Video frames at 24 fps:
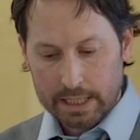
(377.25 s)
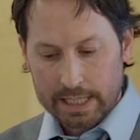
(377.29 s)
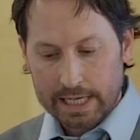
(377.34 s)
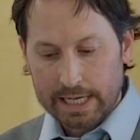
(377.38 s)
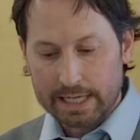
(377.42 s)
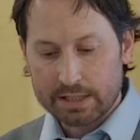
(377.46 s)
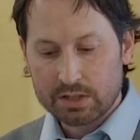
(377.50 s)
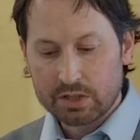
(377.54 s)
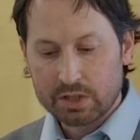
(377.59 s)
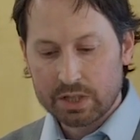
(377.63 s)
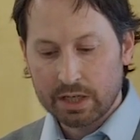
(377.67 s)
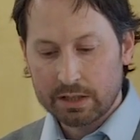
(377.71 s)

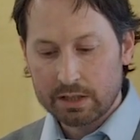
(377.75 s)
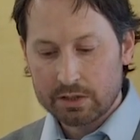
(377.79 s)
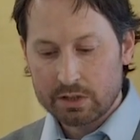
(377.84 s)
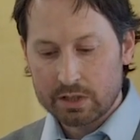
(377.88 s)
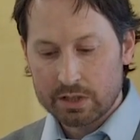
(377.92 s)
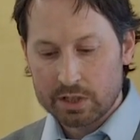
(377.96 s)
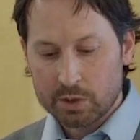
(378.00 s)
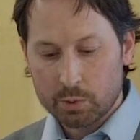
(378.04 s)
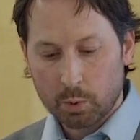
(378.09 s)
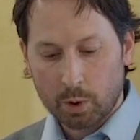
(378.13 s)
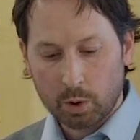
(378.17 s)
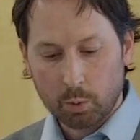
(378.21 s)
Its
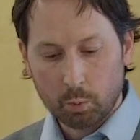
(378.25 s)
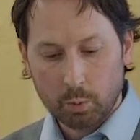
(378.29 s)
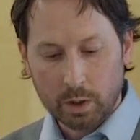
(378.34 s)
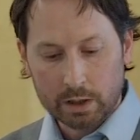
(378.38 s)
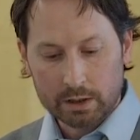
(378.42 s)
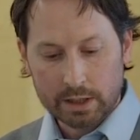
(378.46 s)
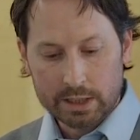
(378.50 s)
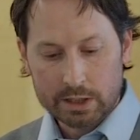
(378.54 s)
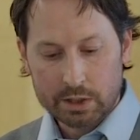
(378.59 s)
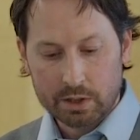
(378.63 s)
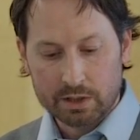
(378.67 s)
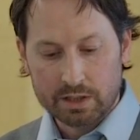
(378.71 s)
citizens were
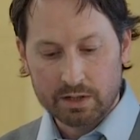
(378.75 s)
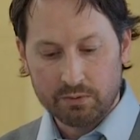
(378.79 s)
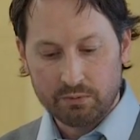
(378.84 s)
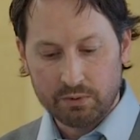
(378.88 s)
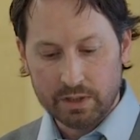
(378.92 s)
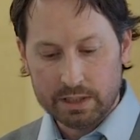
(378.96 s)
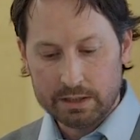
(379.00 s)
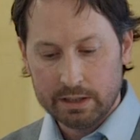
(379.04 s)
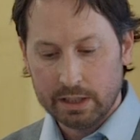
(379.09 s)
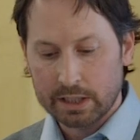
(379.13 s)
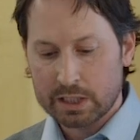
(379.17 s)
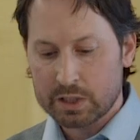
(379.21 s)
willing to
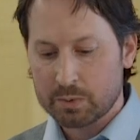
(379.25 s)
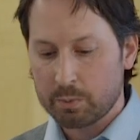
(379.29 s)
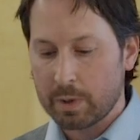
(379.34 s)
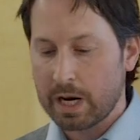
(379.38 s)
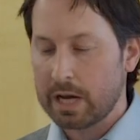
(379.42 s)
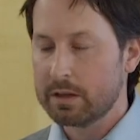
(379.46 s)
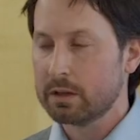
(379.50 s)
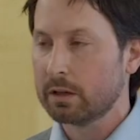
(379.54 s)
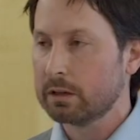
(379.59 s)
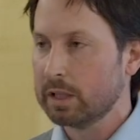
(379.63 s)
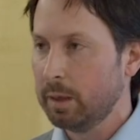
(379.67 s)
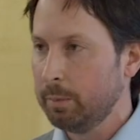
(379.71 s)
defend and
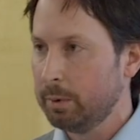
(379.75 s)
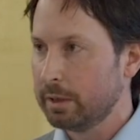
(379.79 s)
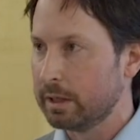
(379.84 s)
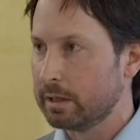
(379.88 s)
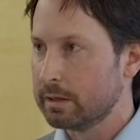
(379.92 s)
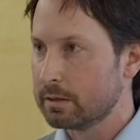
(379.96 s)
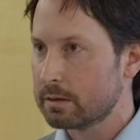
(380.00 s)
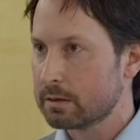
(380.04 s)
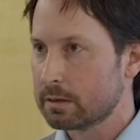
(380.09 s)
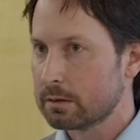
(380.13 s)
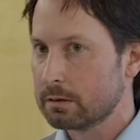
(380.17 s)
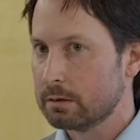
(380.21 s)
expand the
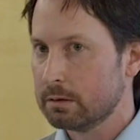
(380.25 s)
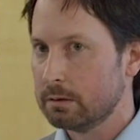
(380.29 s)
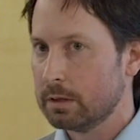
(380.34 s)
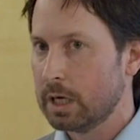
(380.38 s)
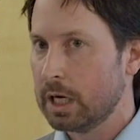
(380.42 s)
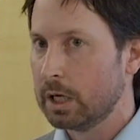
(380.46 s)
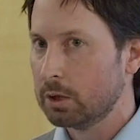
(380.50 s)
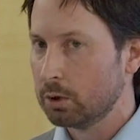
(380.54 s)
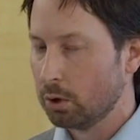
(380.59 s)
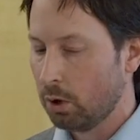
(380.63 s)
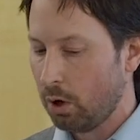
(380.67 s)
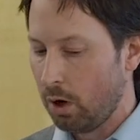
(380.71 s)
liberties
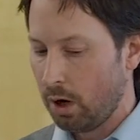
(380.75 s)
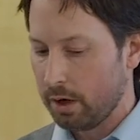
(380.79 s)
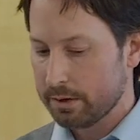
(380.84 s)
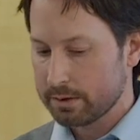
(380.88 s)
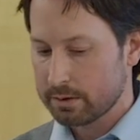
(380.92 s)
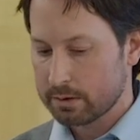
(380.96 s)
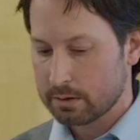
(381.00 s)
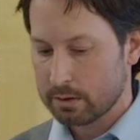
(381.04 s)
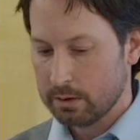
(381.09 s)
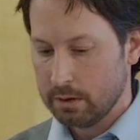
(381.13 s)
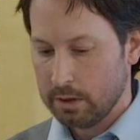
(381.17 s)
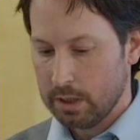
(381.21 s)
and
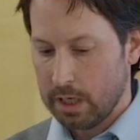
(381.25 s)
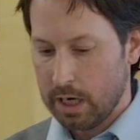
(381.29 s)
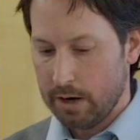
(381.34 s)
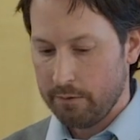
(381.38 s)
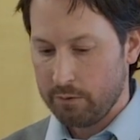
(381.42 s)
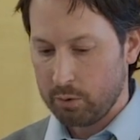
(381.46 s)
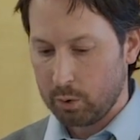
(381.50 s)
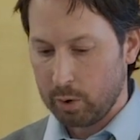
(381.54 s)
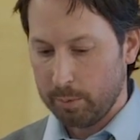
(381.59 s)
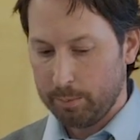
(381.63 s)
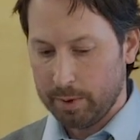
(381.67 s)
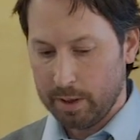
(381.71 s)
laws
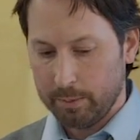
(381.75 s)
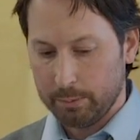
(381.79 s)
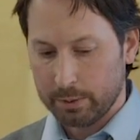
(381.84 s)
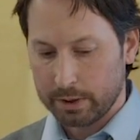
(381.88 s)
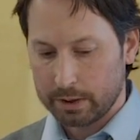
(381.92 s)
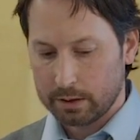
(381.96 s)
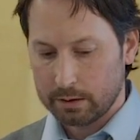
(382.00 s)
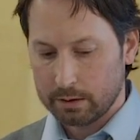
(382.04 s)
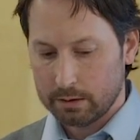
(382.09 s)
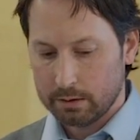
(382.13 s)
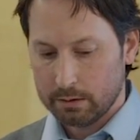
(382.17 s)
of the republic.